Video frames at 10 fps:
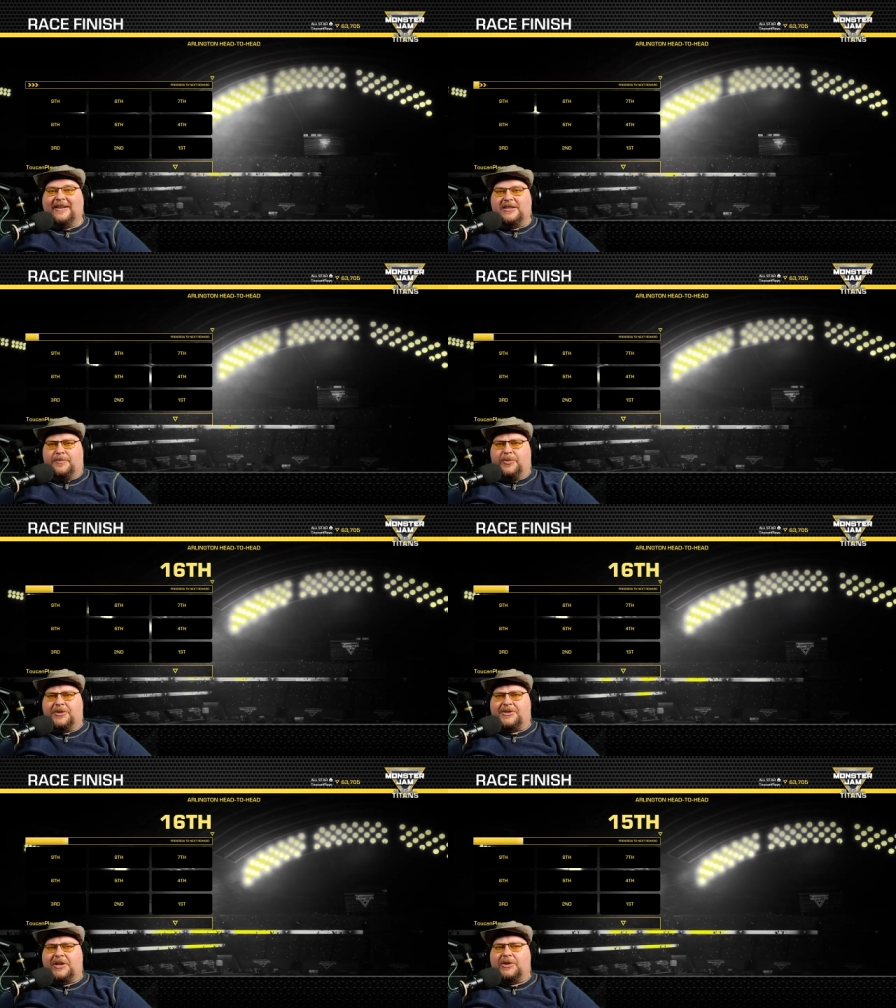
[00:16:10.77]
to
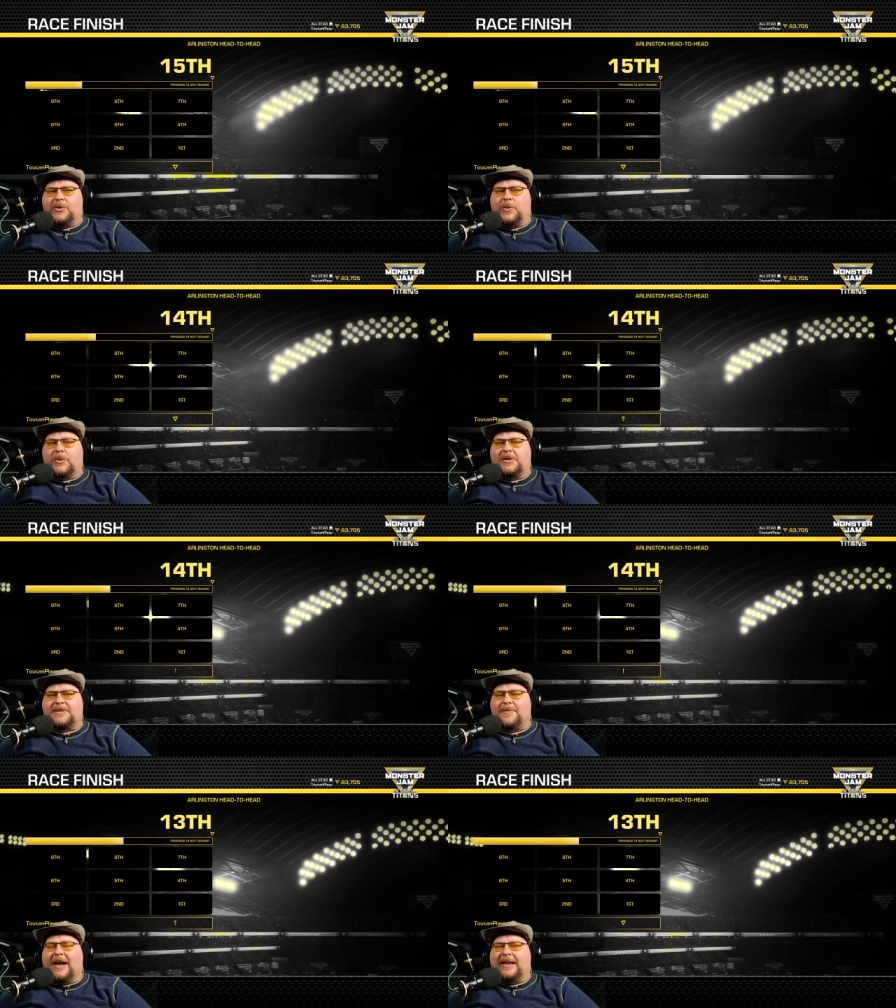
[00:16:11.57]
push
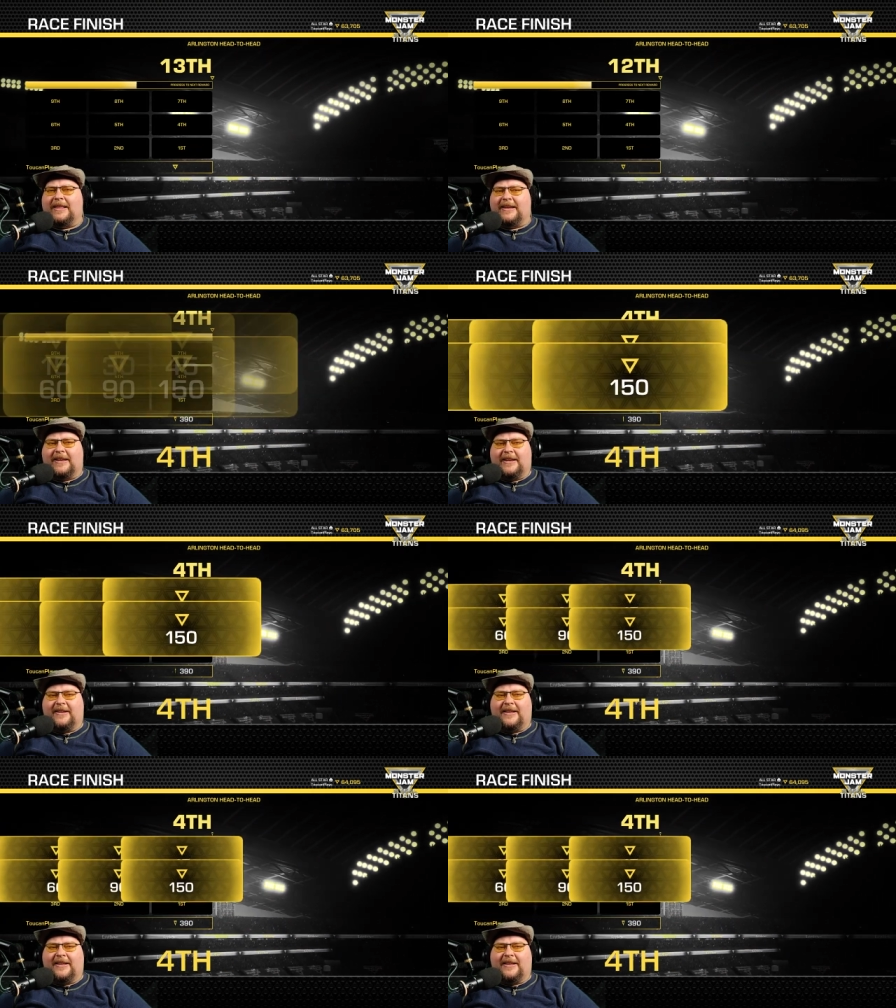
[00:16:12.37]
towards my lead.